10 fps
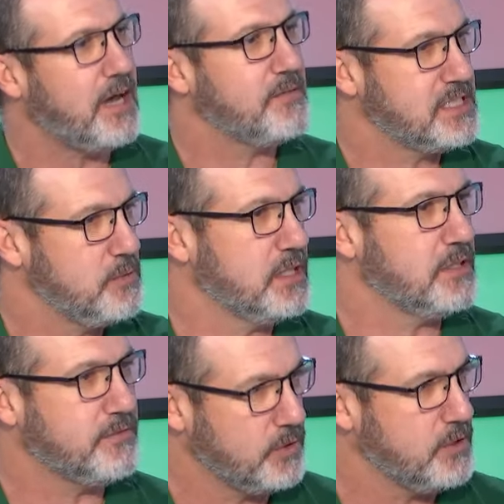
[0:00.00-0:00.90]
Obviously, he was on
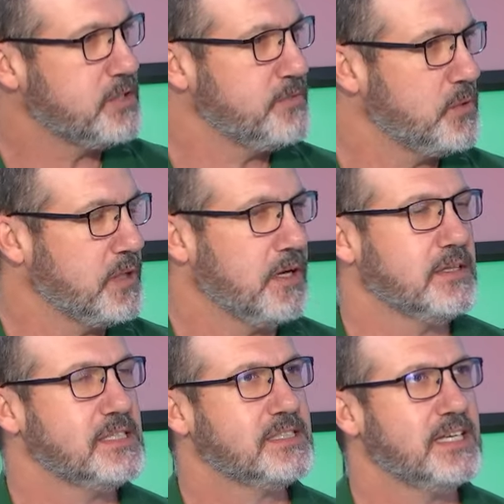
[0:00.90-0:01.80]
the verge of doing all
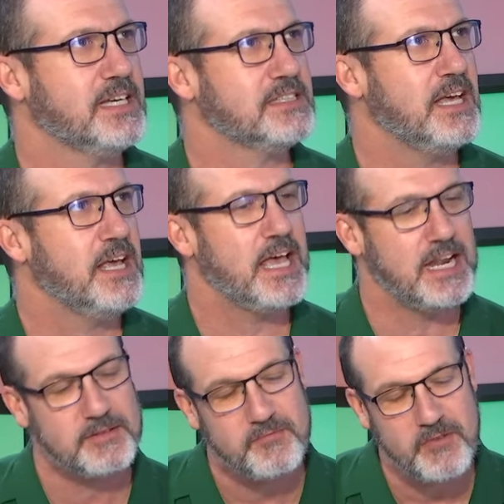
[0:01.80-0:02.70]
these things,
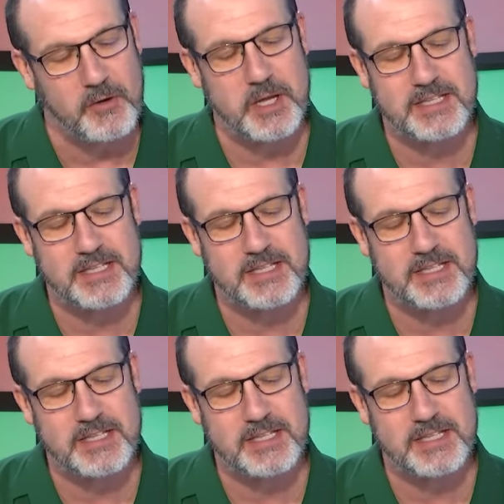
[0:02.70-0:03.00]
and in very